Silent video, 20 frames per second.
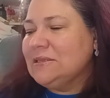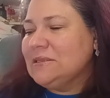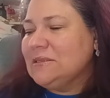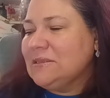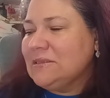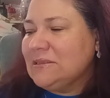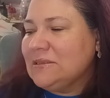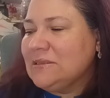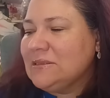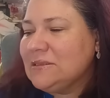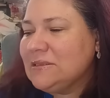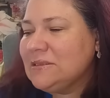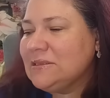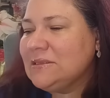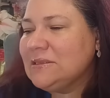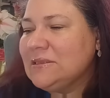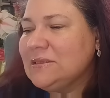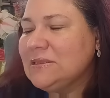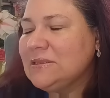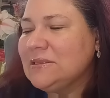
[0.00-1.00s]

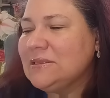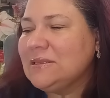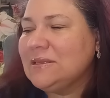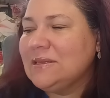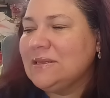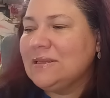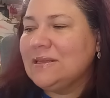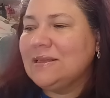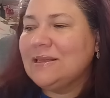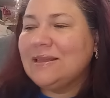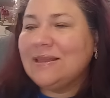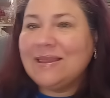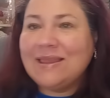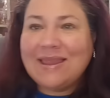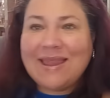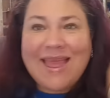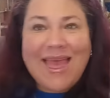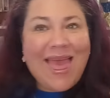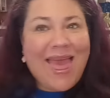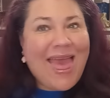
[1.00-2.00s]

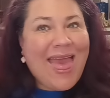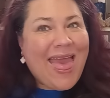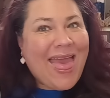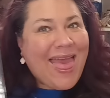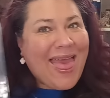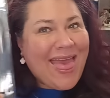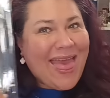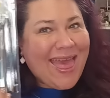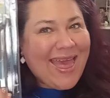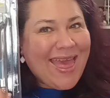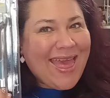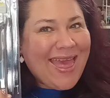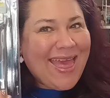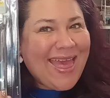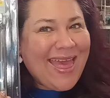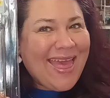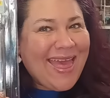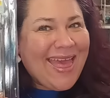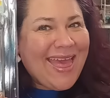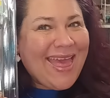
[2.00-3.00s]

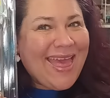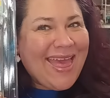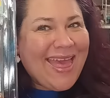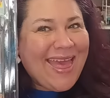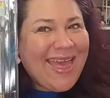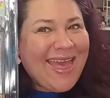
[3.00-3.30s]
[no speech]